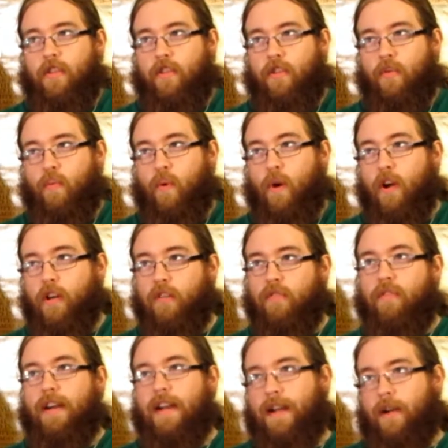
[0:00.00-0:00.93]
You walk
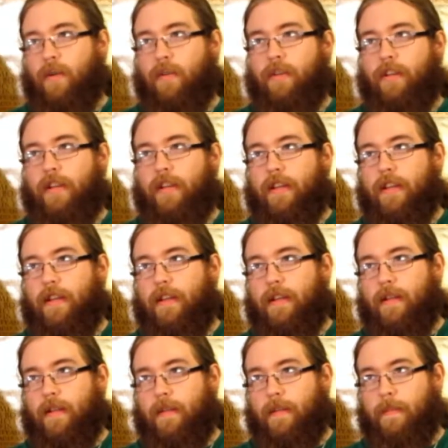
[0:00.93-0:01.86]
around
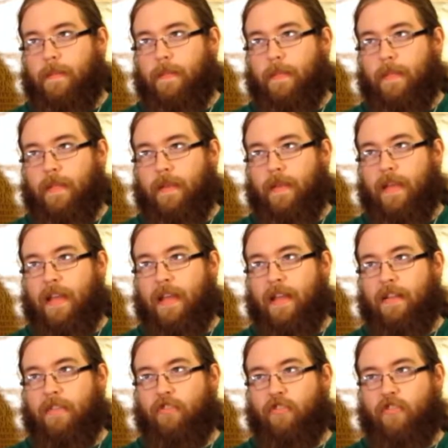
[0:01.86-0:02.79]

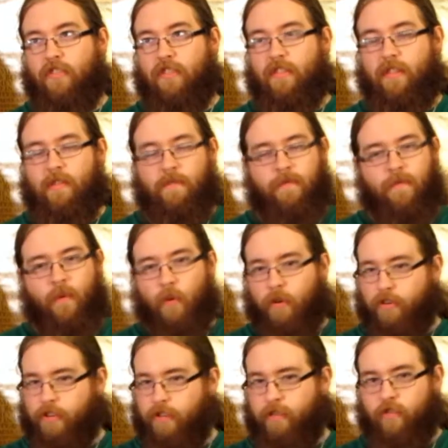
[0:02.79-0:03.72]
in just the
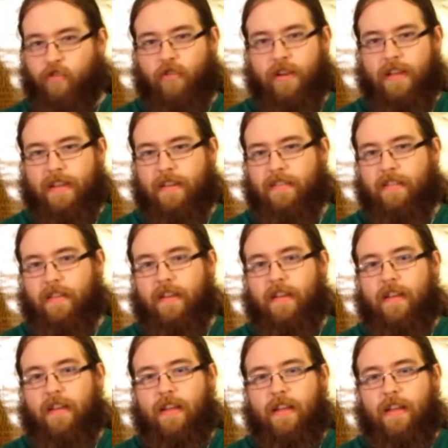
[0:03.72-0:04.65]
forest of trees,
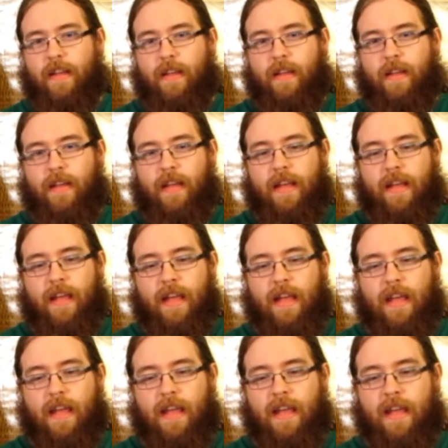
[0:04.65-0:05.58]

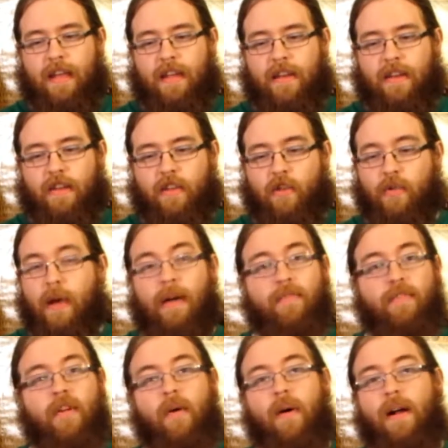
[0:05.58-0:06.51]
and you
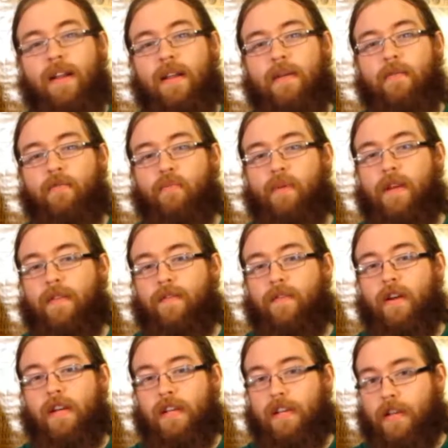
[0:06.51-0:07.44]
have no idea which way to
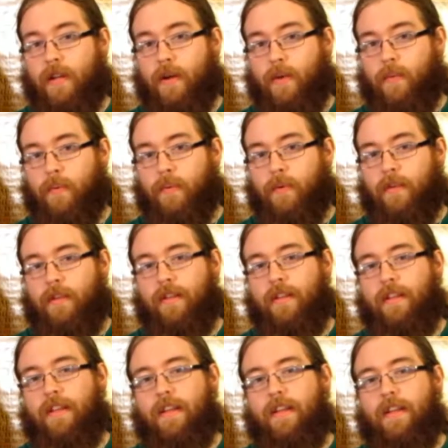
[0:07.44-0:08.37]
fucking go.
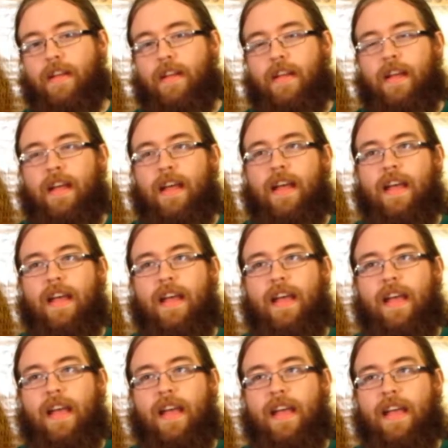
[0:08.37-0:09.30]

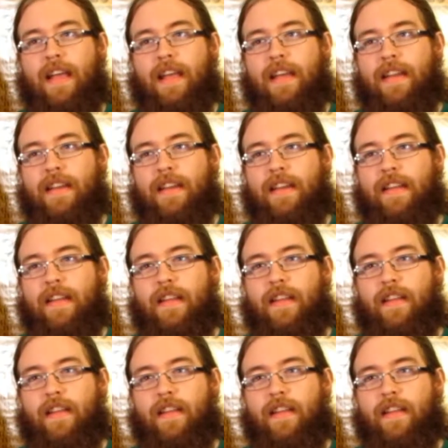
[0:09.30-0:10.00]
And